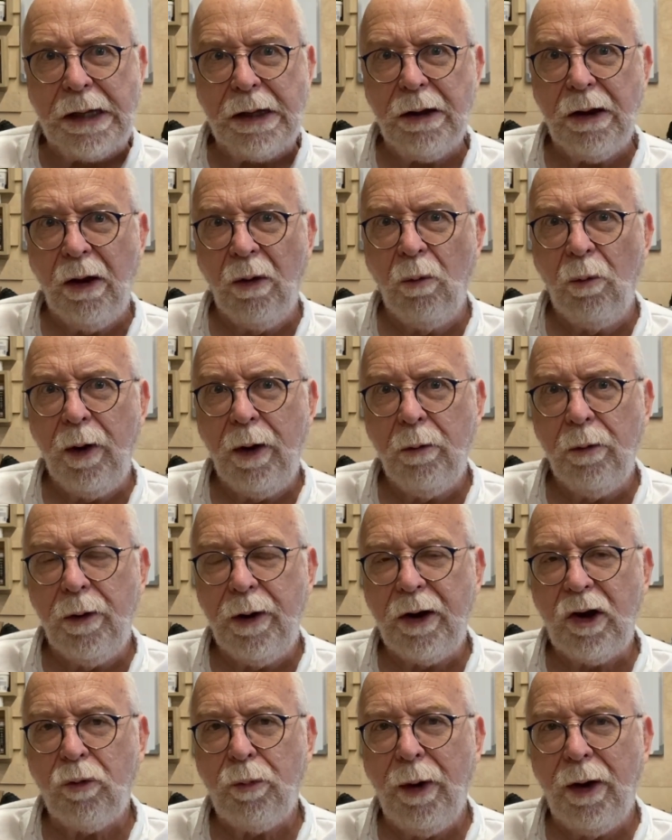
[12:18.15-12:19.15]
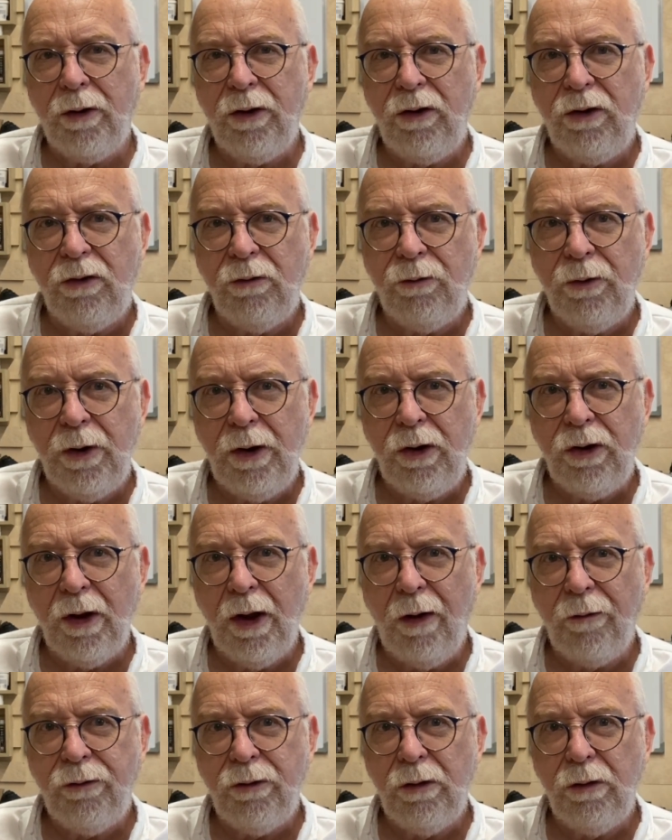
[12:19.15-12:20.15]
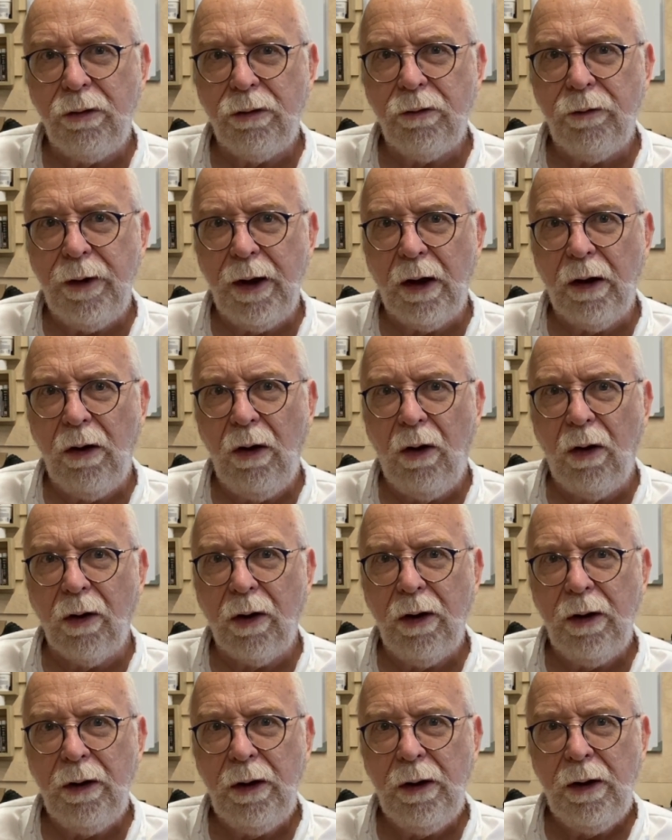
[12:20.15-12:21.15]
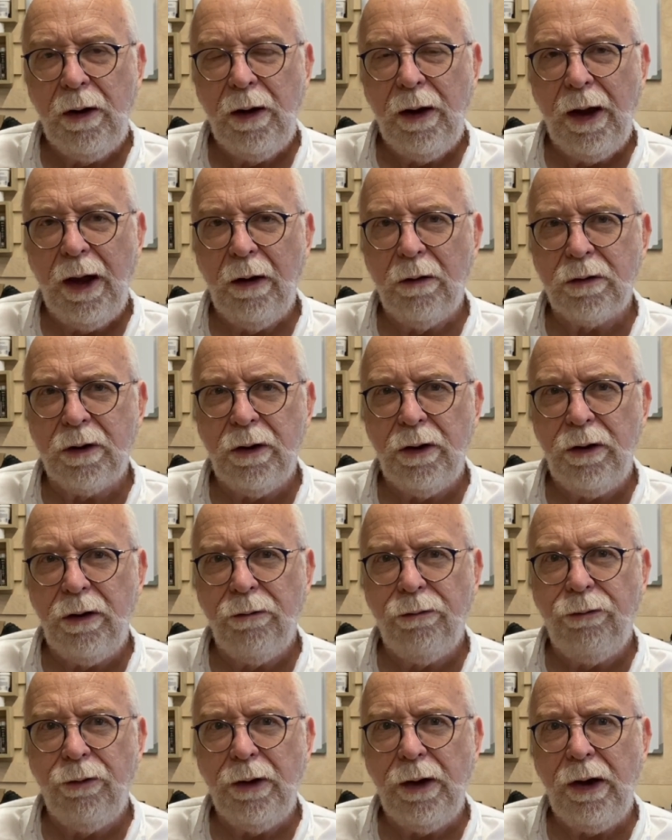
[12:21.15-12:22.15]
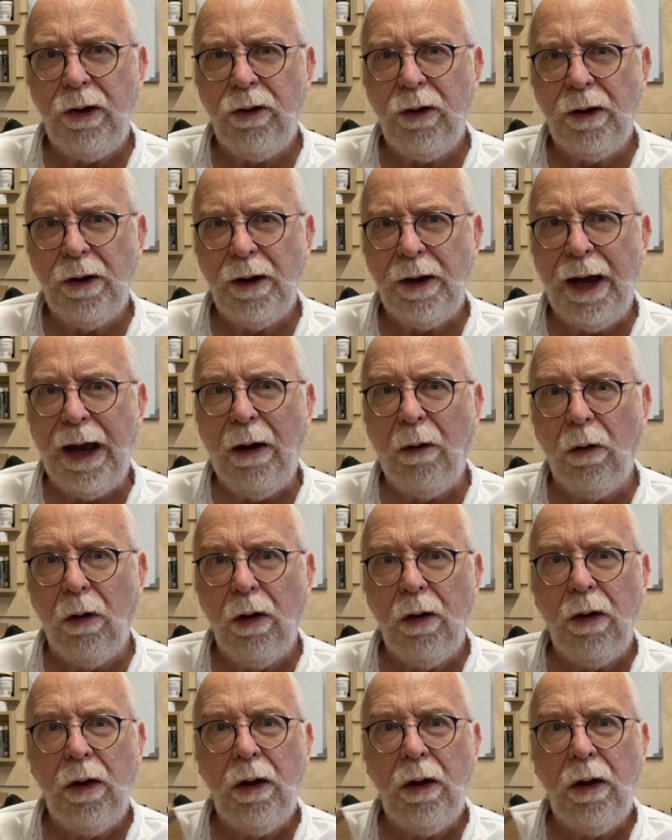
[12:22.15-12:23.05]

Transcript: and we were expected to finish 2:30, 3 o'clock. How can you finish in an hour?